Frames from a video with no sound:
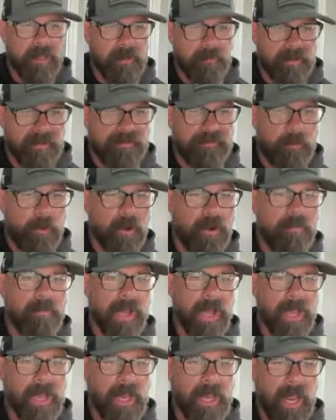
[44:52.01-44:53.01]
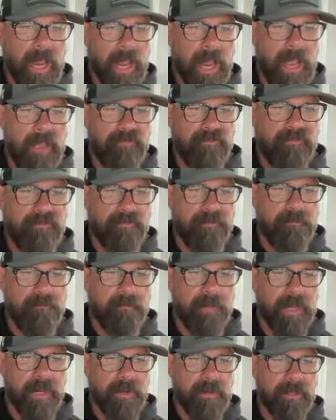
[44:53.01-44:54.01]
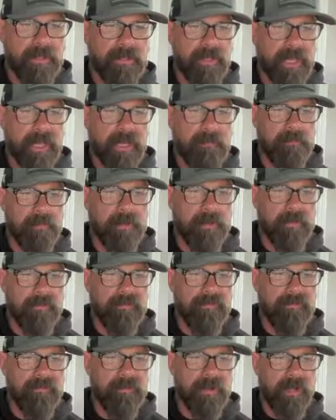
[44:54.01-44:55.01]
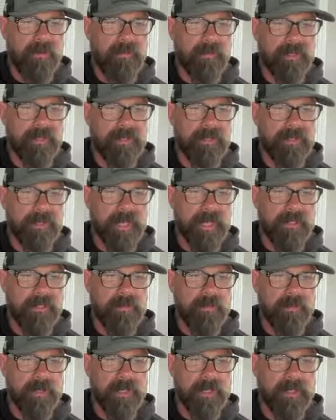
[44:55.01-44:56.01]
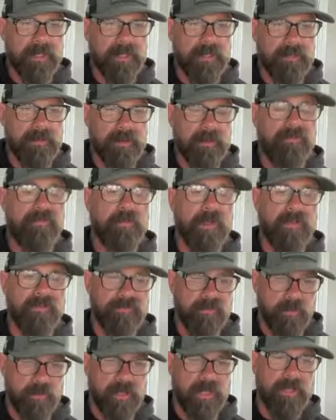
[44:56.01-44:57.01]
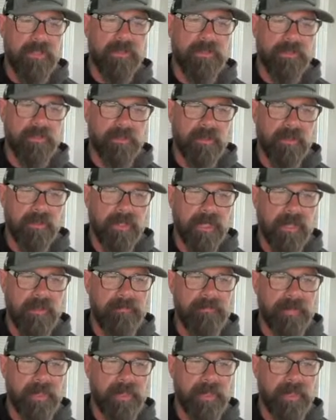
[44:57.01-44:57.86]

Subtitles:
before my half marathon Murph Walrus next week. Oh, for my 40th. Okay.